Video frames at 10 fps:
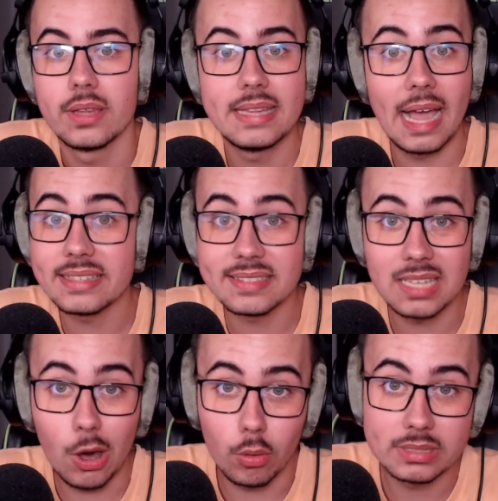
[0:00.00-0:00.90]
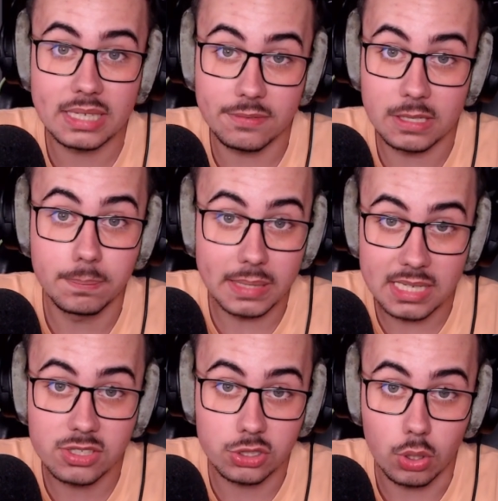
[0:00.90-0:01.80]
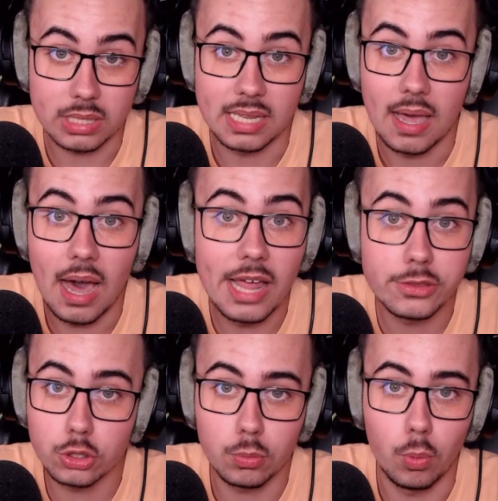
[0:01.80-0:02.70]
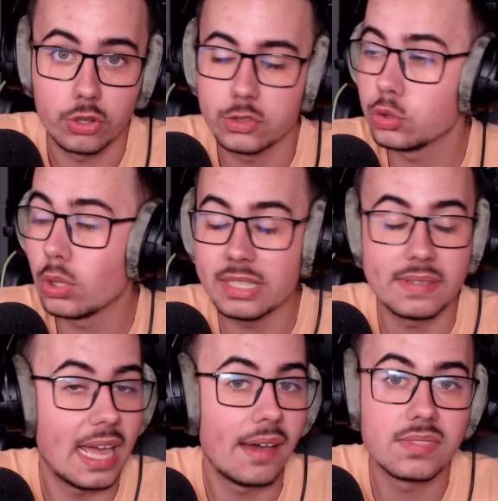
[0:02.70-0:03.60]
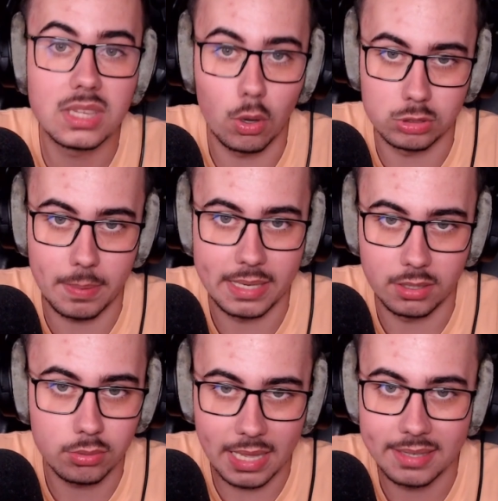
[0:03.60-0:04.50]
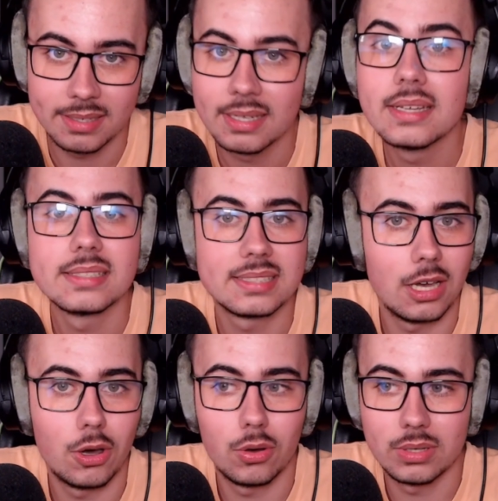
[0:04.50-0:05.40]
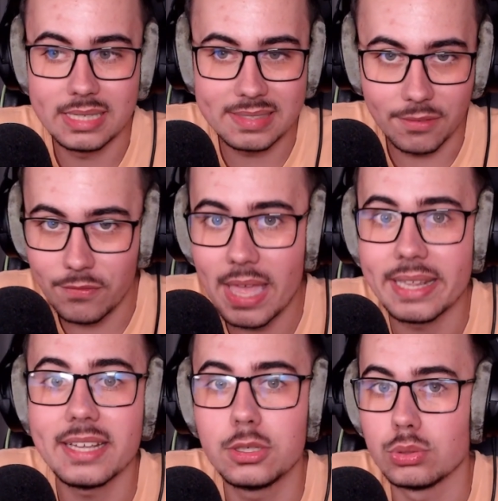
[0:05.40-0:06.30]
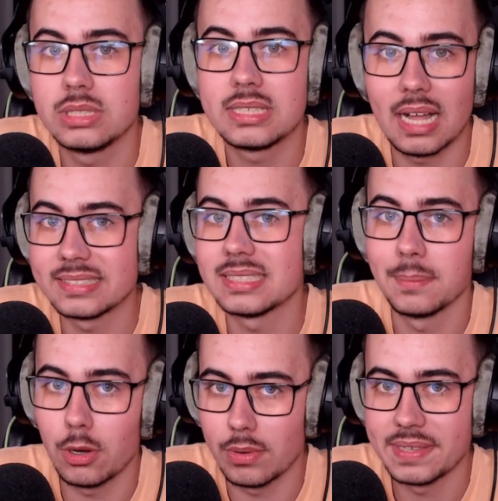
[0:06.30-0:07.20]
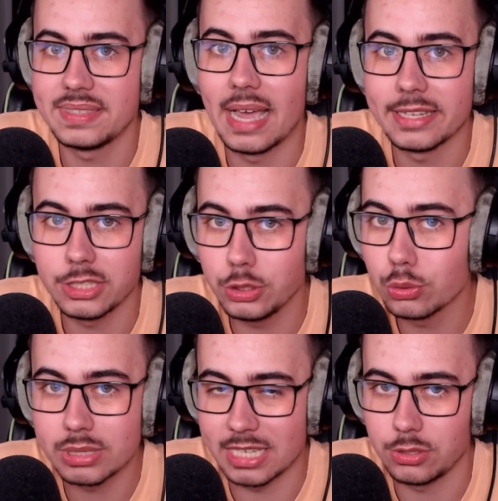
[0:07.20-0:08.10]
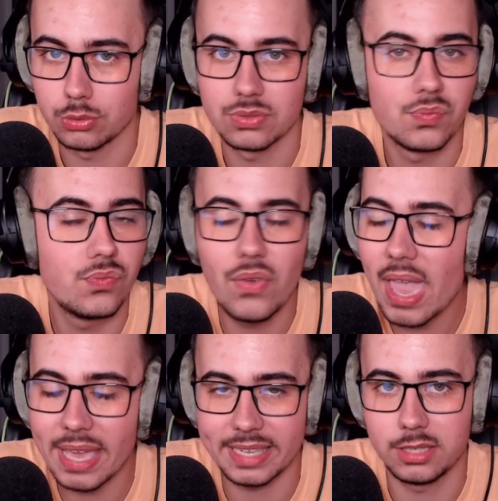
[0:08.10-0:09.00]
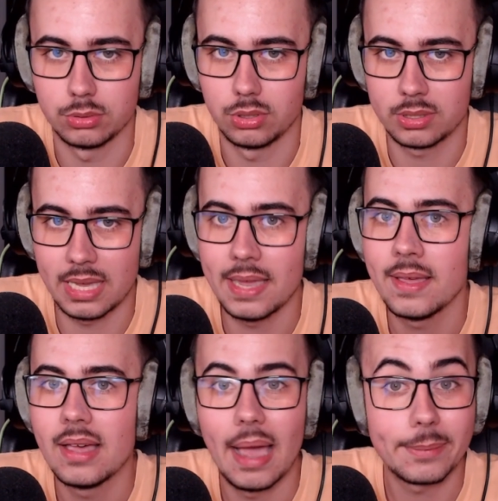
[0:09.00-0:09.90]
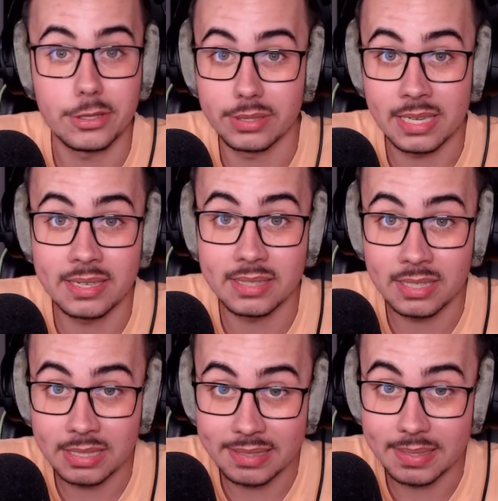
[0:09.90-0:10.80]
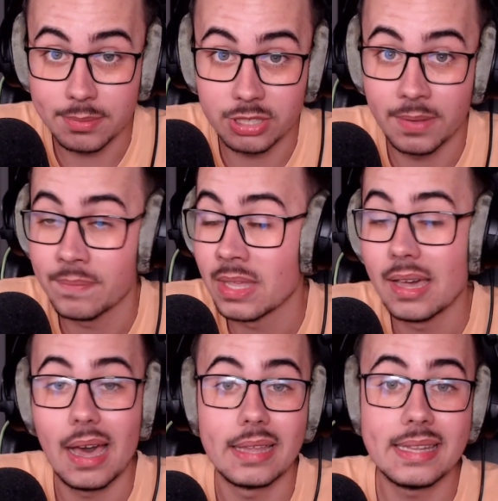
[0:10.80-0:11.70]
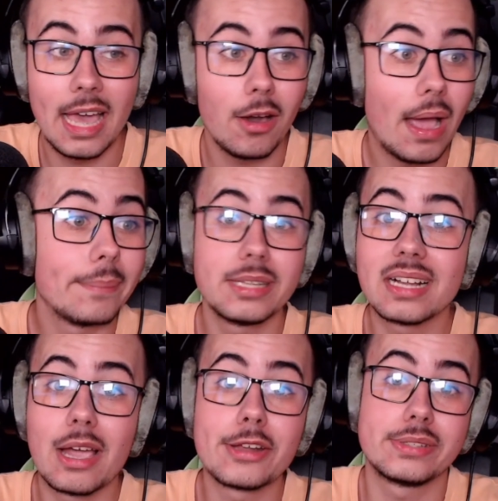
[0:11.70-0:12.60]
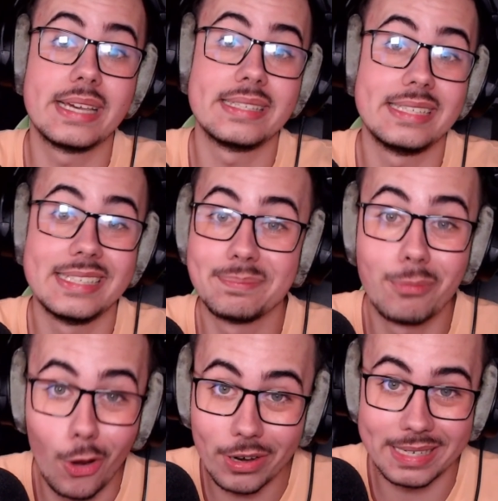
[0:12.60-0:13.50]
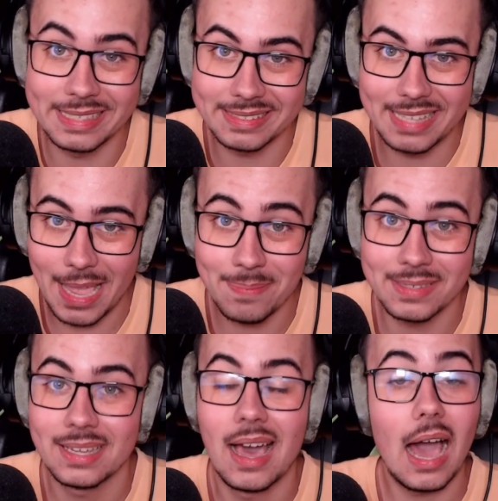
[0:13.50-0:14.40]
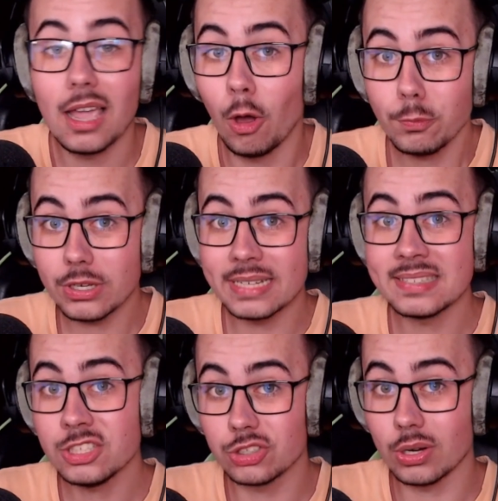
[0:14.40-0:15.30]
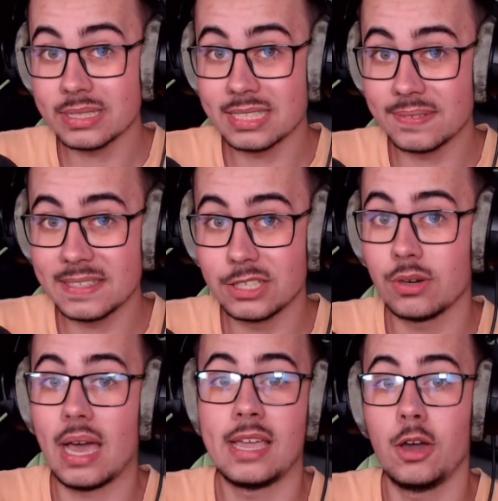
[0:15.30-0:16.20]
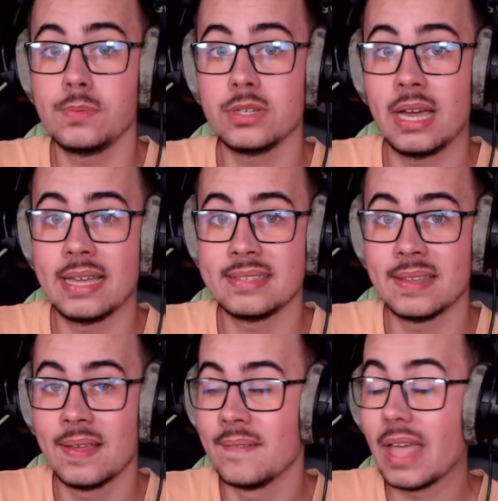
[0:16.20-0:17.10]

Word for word: That is the only thing pre-installed a Toolbox. You don't even have Notepad, okay? So it's a very good custom OS that you can use. Very good, okay? I'm going to link it in the description. Now, I'm not going to get more in depth. I hope you guys enjoyed this video. I hope you guys